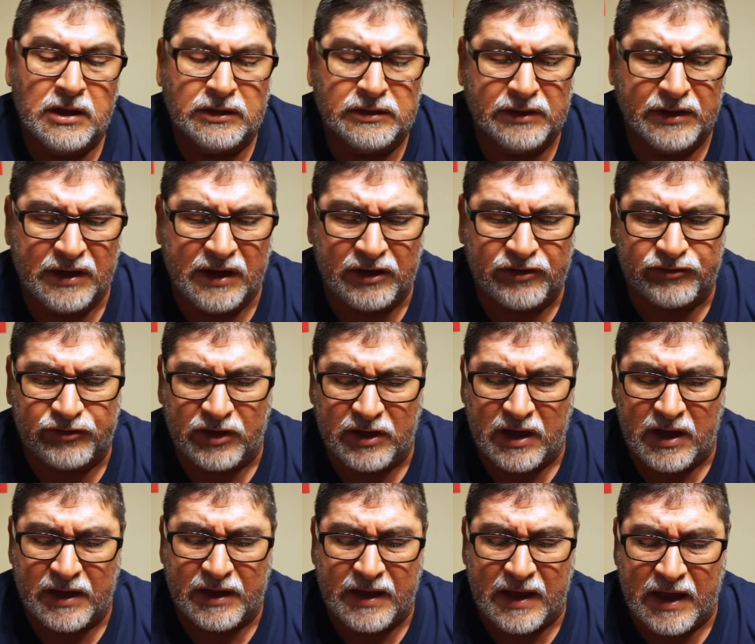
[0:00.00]
The next thing
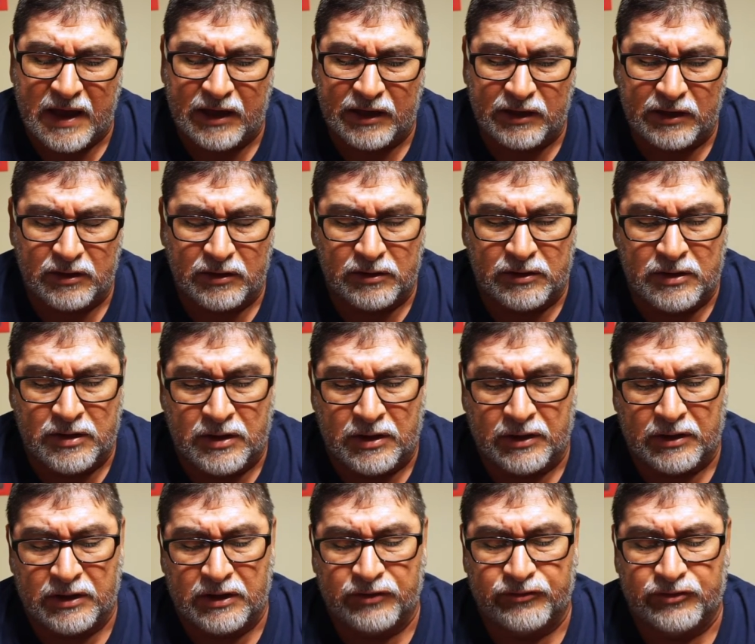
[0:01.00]
I got
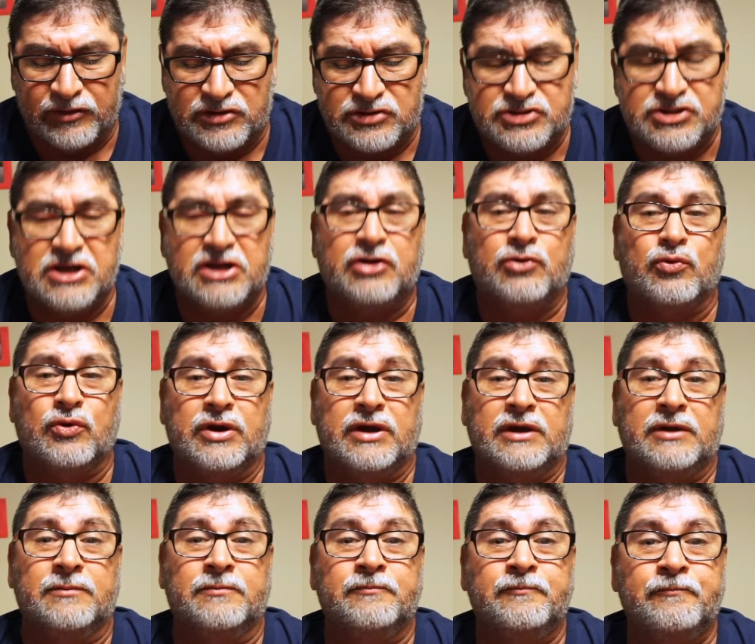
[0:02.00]
is a jig
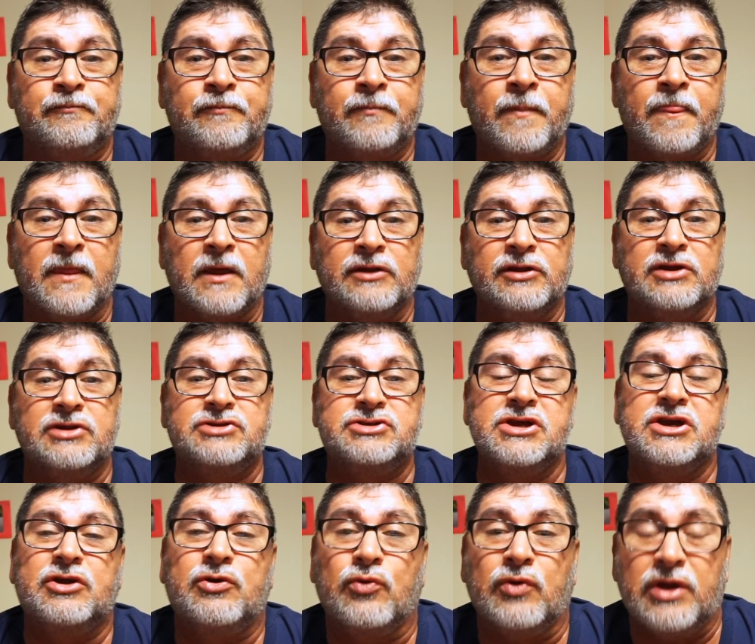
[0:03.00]
rig. The
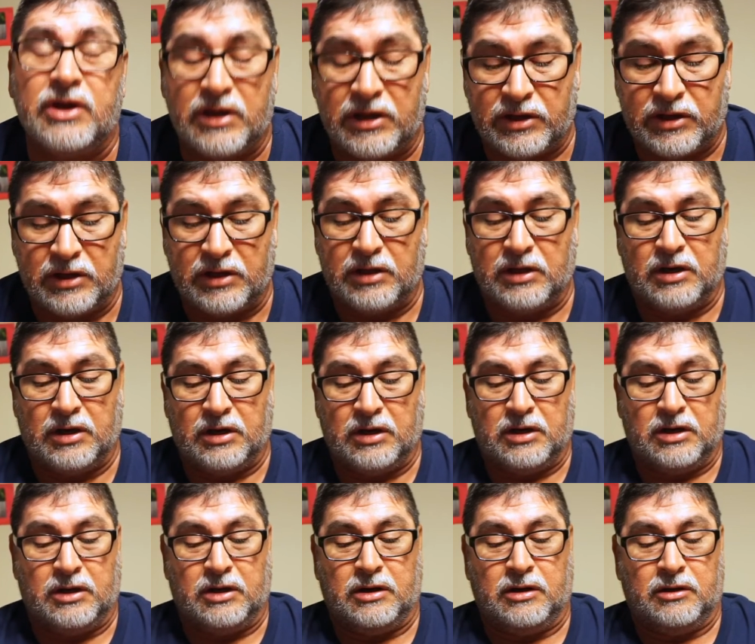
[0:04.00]
jig rig,
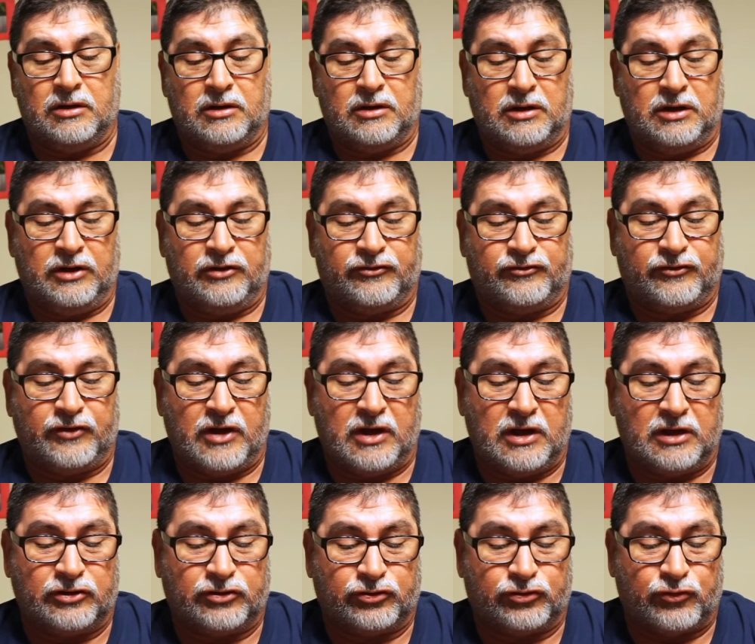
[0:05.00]
it's
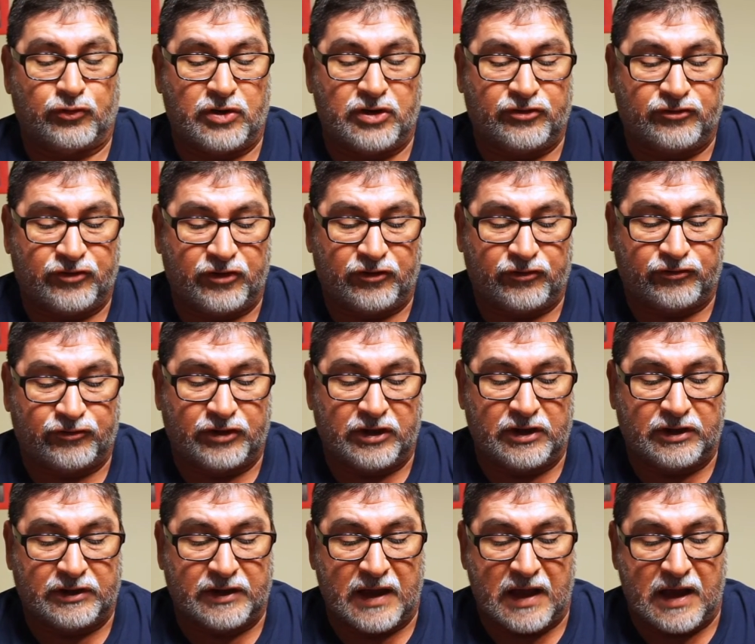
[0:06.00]
a
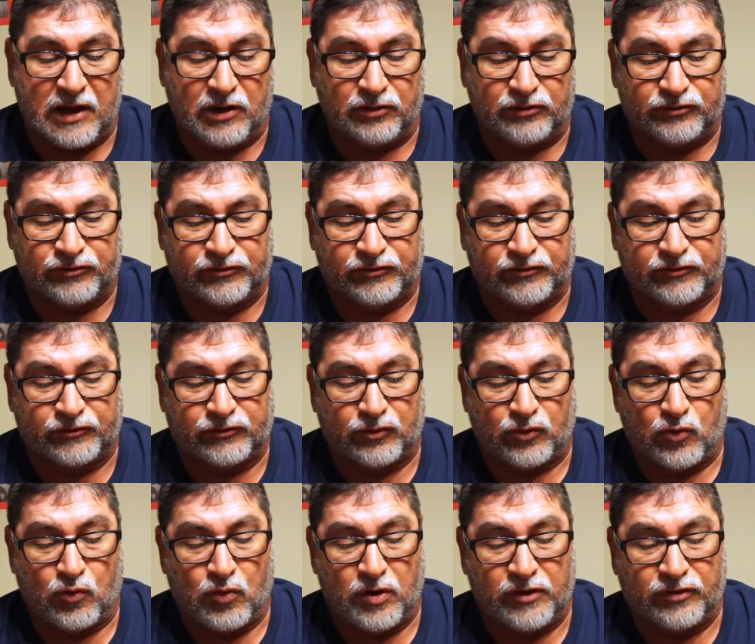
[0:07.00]
3/16 ounce
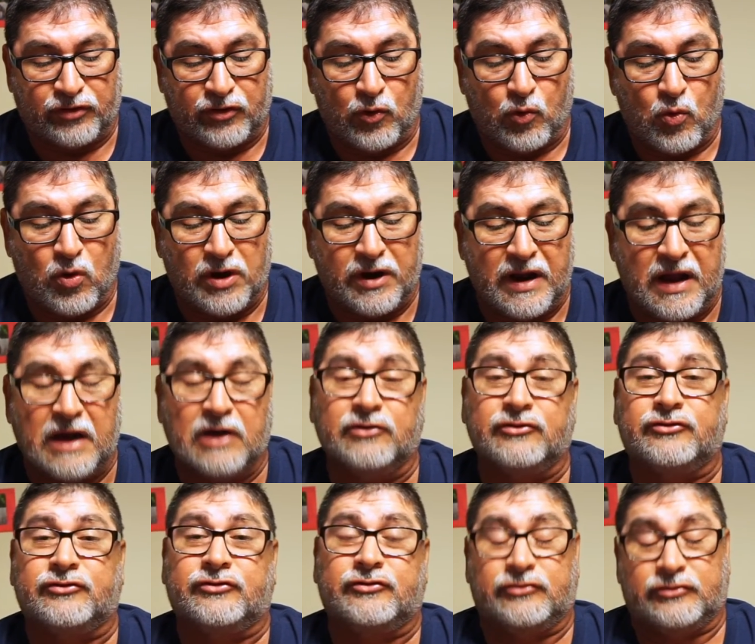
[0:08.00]
with the 1
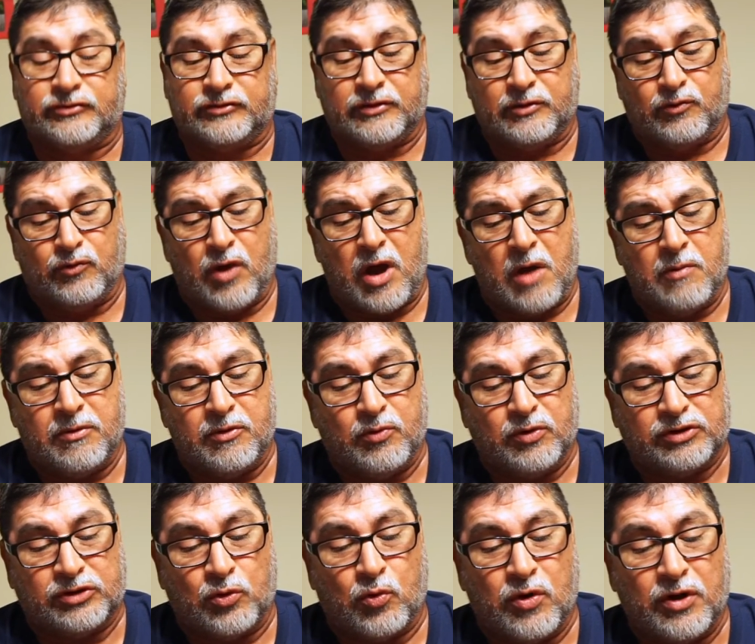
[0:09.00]
ounce, I mean
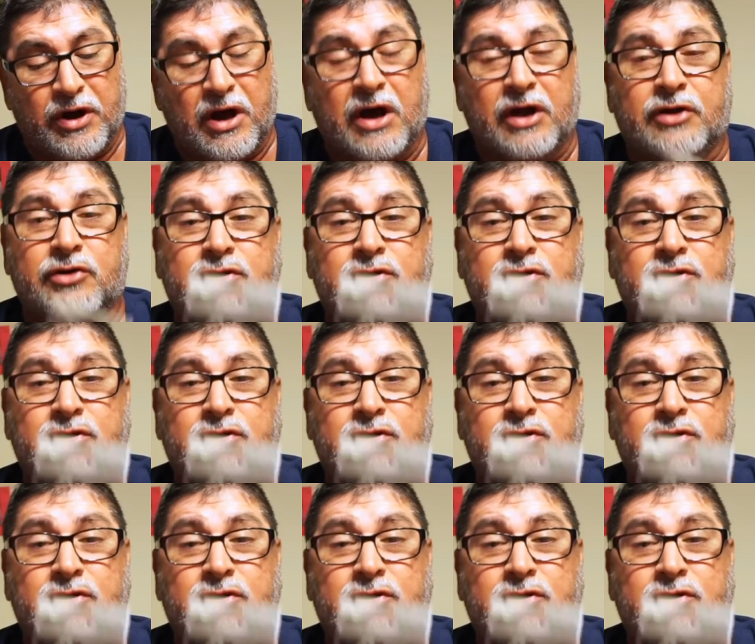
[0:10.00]
with the 1/0